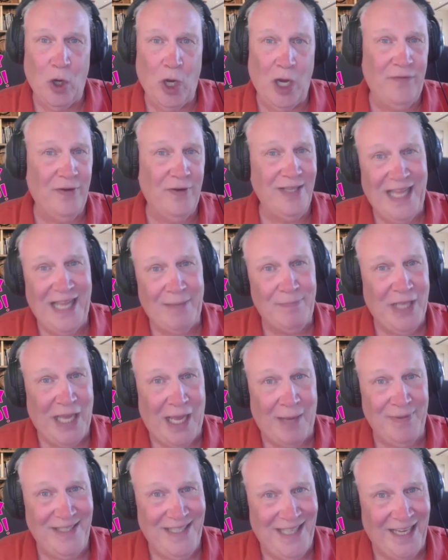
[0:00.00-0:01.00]
off a
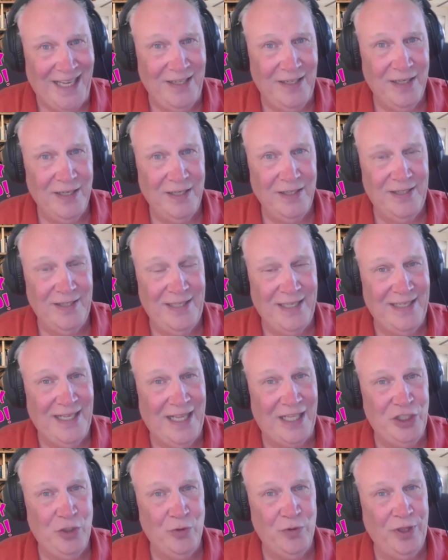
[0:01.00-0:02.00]
laptop yet.
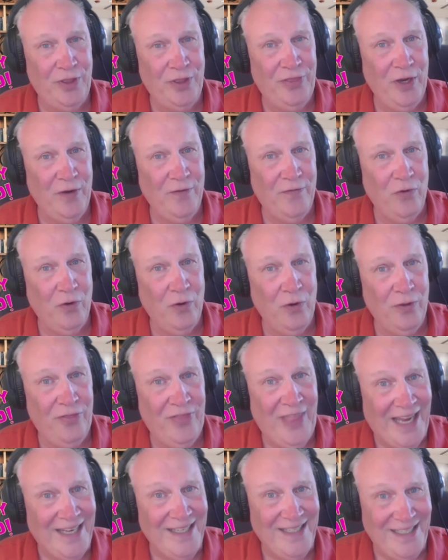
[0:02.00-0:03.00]
Technology wasn't there for
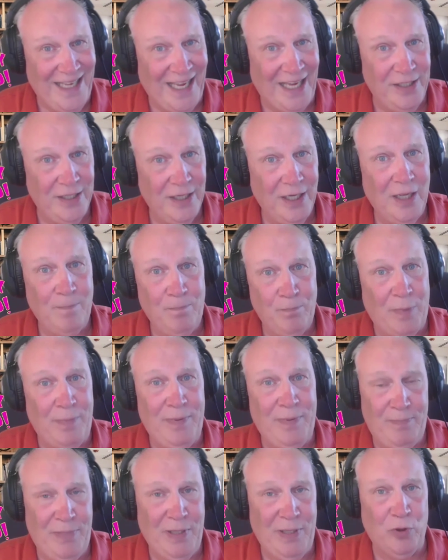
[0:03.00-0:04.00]
that yet, but
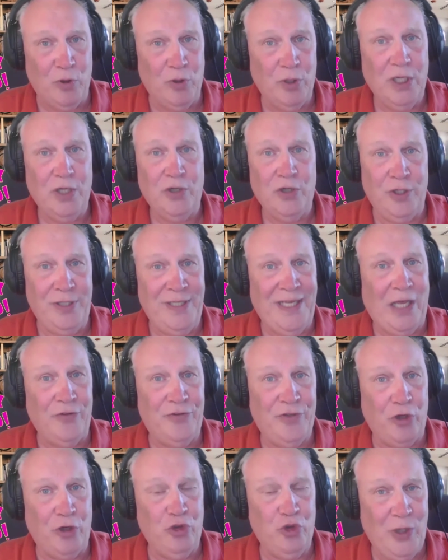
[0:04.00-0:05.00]
people could now
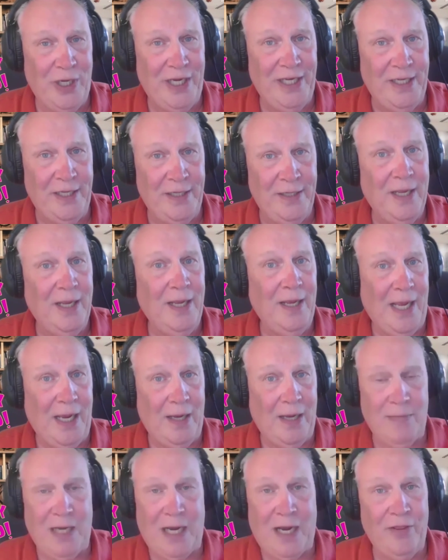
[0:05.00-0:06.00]
start trading
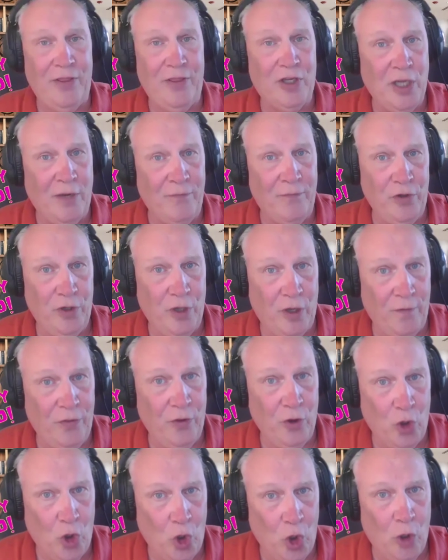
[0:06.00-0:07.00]
out of the comfort of
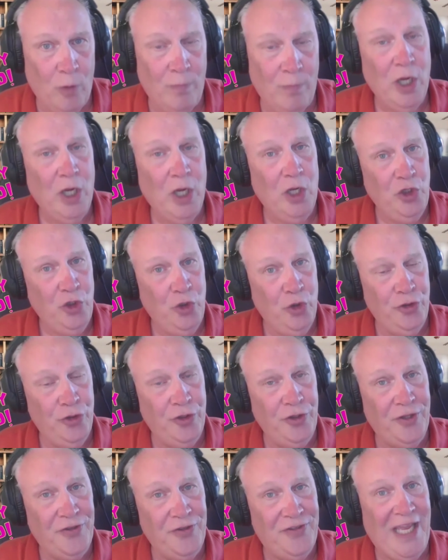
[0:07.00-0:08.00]
their home
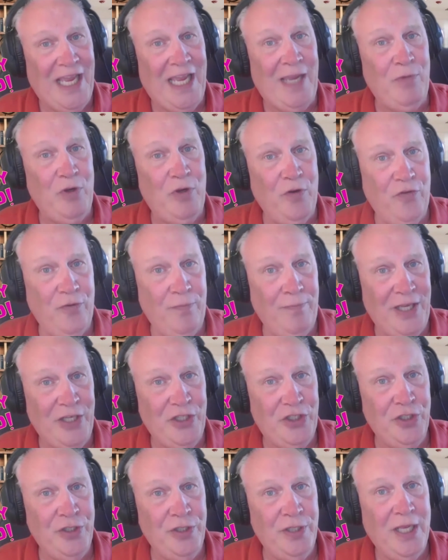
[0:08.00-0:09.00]
using the same
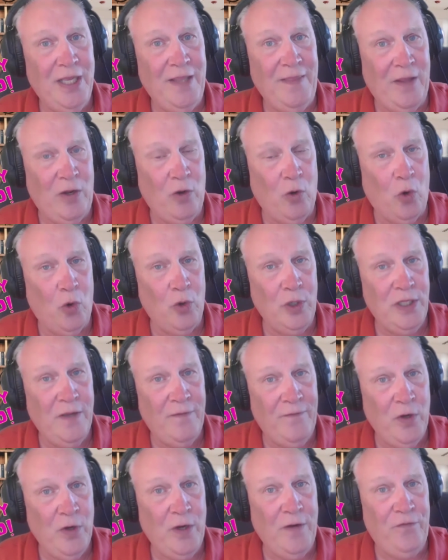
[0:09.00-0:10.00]
information that only
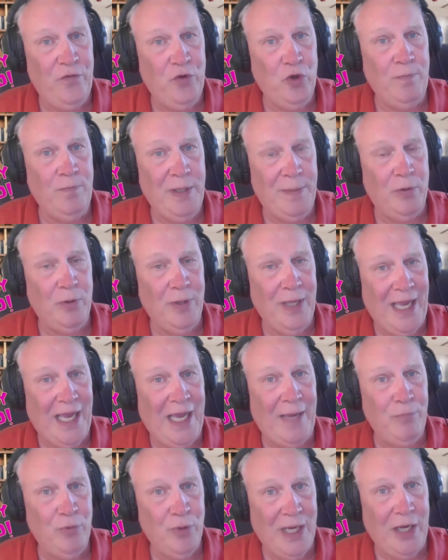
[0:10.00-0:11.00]
a very few people
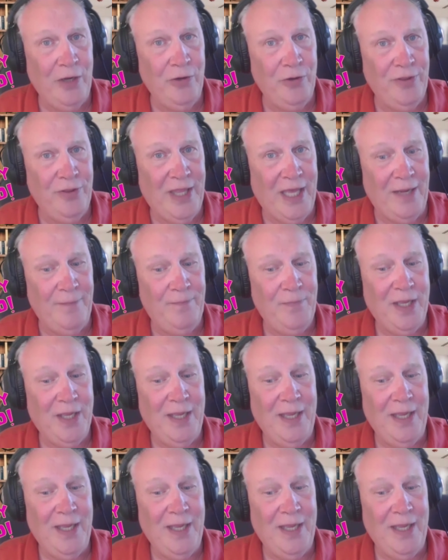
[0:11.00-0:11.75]
had prior to that.